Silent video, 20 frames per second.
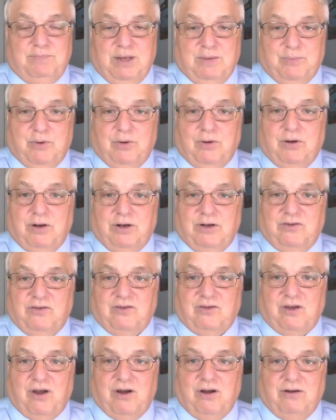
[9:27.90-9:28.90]
people are going to
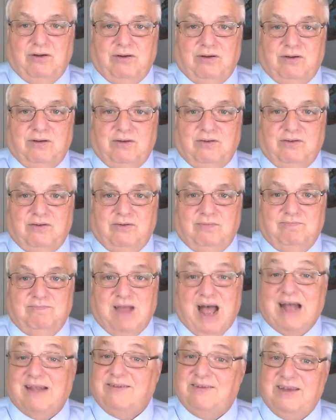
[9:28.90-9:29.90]
start
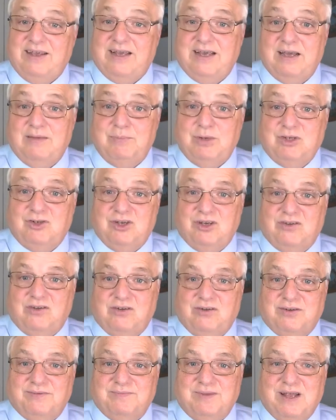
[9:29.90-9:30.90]
not seeing
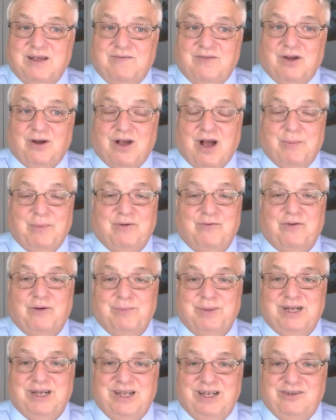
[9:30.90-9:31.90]
images if they're coming
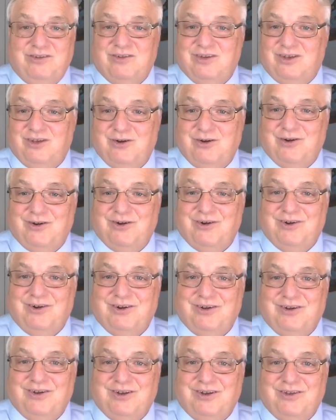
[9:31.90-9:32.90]
from an insecure
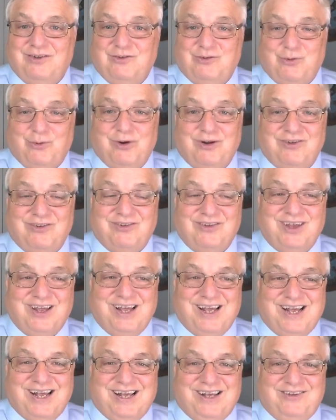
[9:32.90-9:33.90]
source.
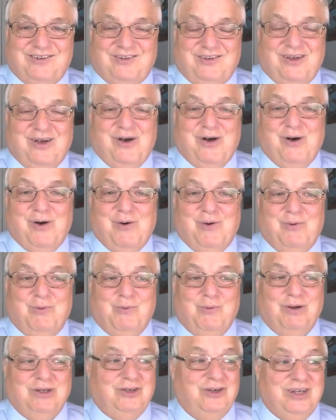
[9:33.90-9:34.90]
So
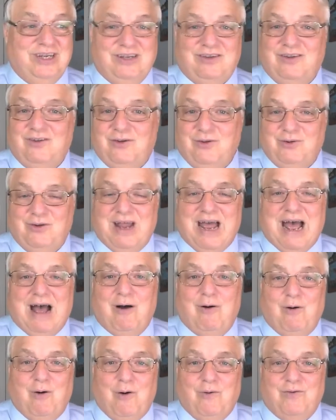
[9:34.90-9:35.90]
what you need to do
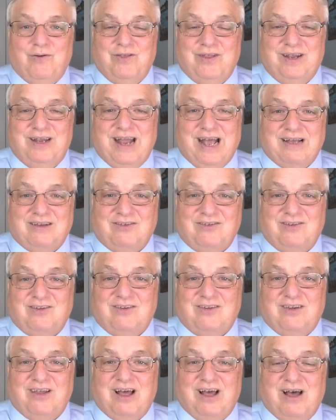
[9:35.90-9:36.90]
now over the
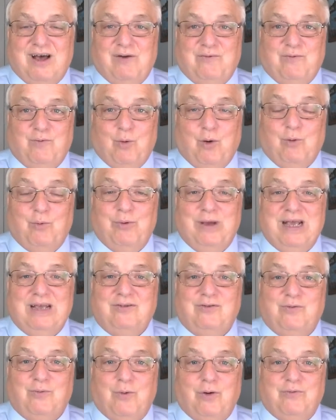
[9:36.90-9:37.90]
next 4
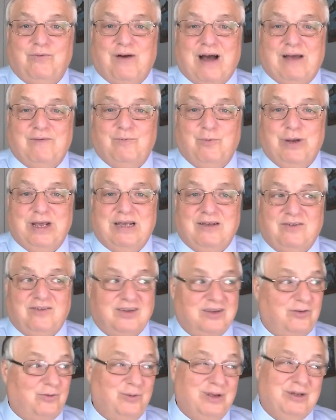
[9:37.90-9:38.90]
weeks, 4 or 5 weeks,
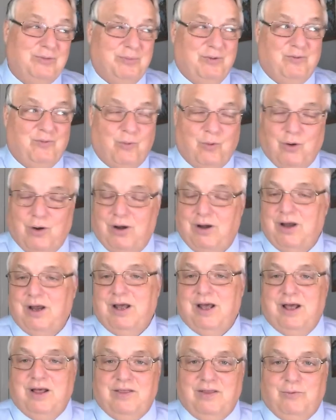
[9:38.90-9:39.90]
6 weeks before
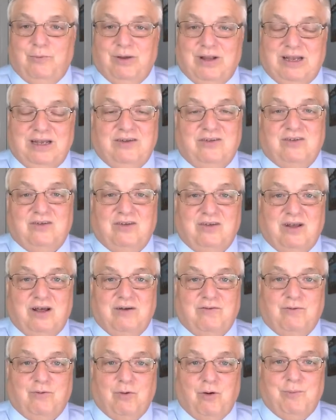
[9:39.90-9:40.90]
the release
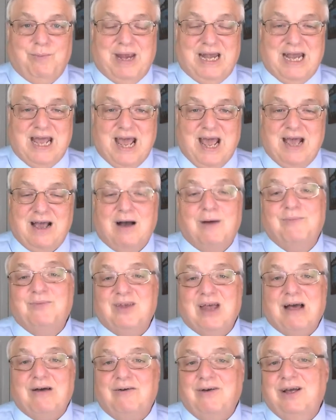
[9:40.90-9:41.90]
of Chrome 88
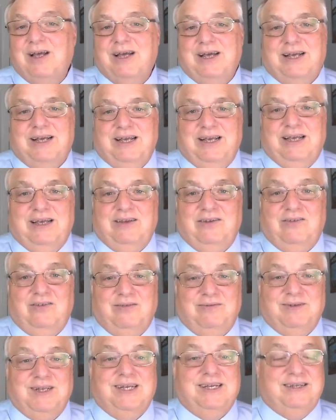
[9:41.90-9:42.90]
comes out
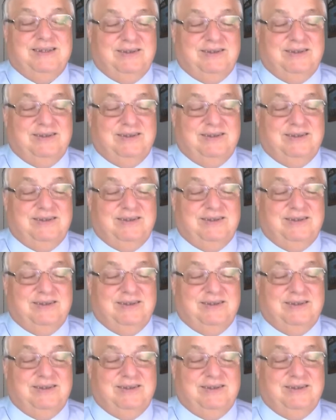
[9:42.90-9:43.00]
is